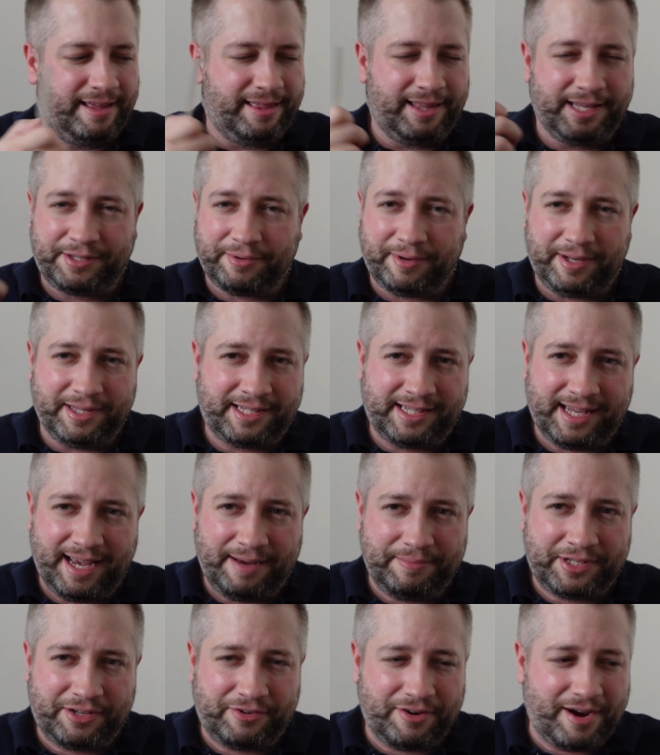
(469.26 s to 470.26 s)
This one,
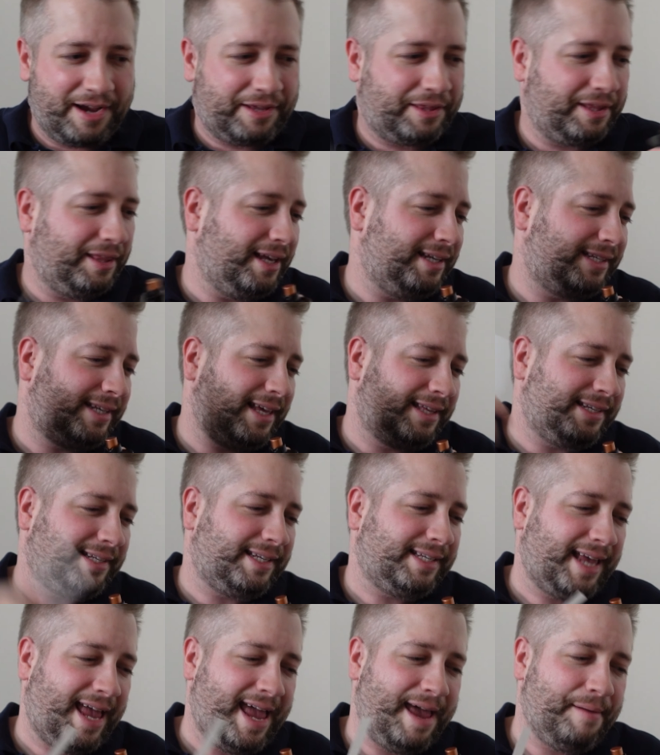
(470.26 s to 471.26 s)
same strength, and they say this
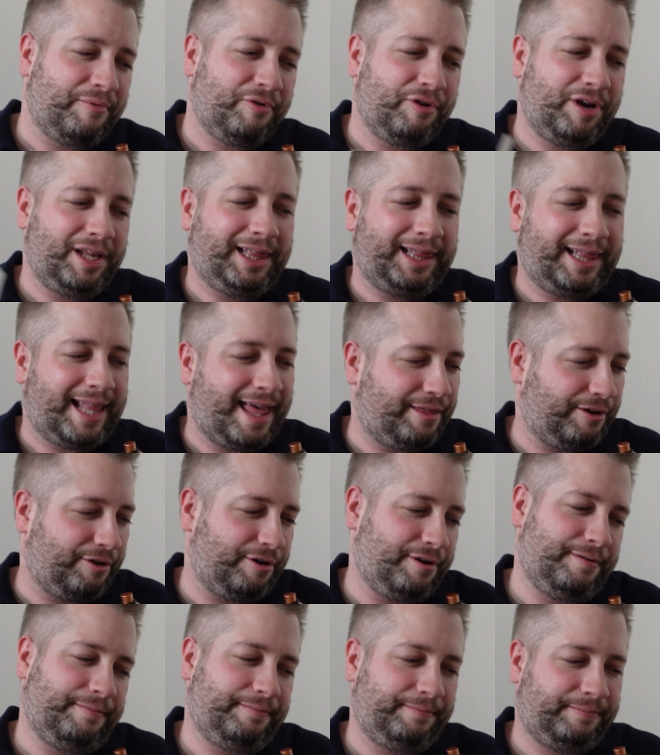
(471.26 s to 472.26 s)
is ambery
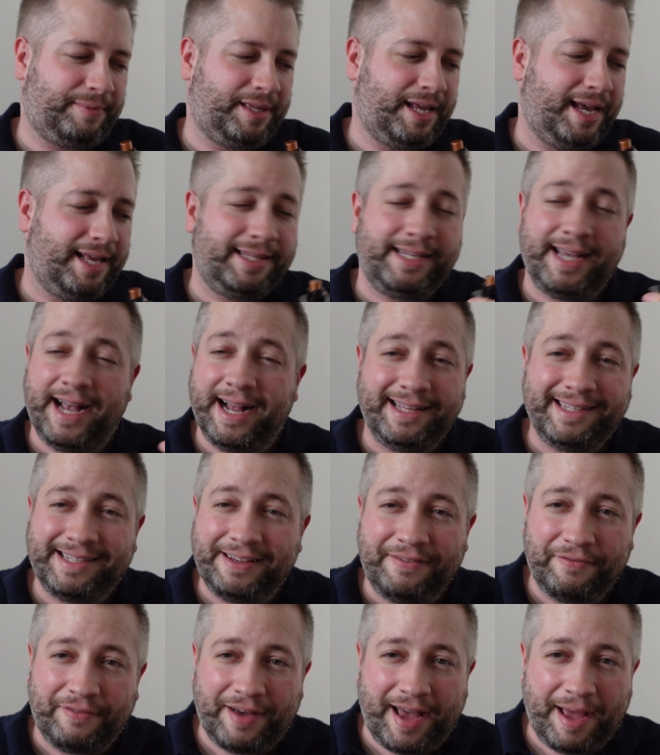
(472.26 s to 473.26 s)
leather. Intense
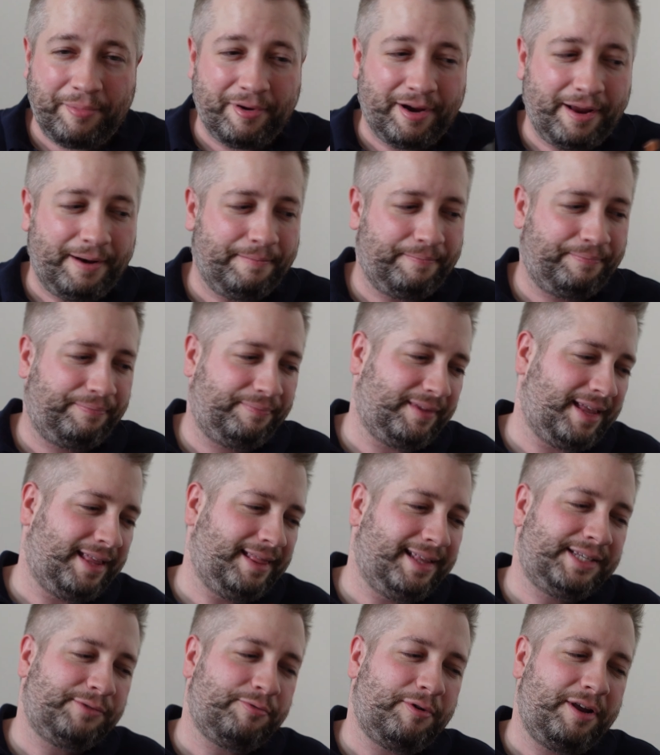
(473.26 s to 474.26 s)
and vibrant.
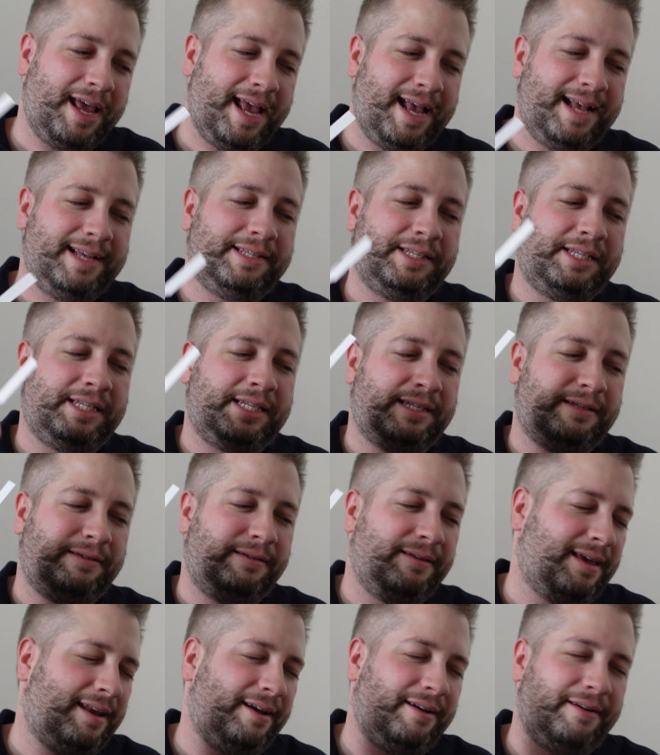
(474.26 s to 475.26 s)
And this one
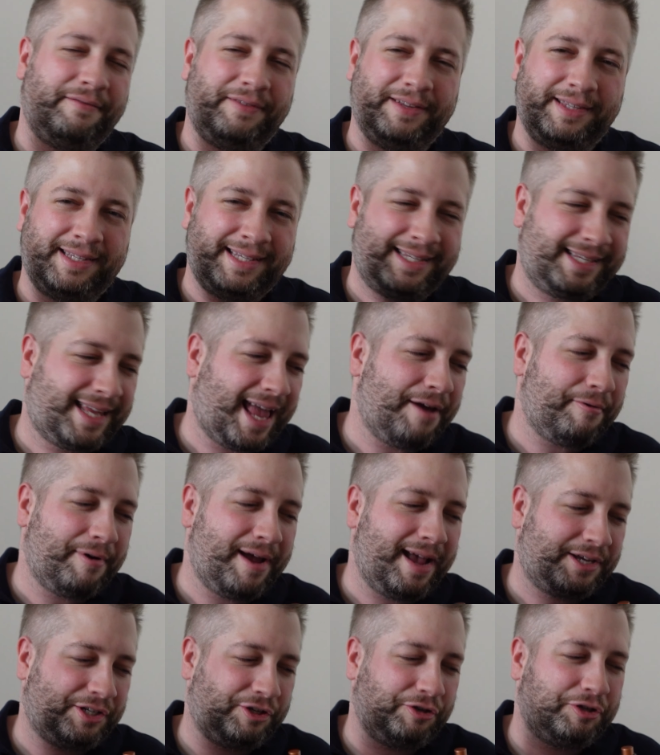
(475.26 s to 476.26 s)
has, I don't know if it's
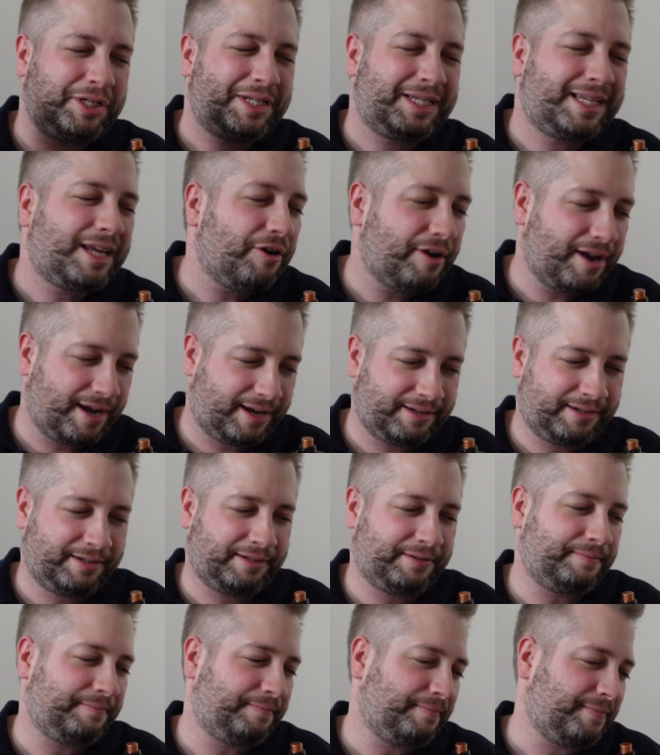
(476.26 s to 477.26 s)
Styrax or
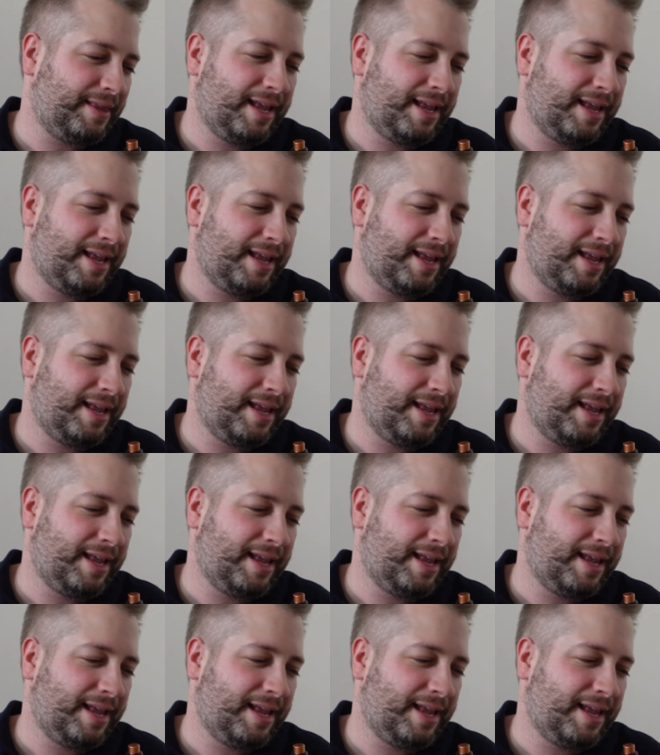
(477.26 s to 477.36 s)
Sterix.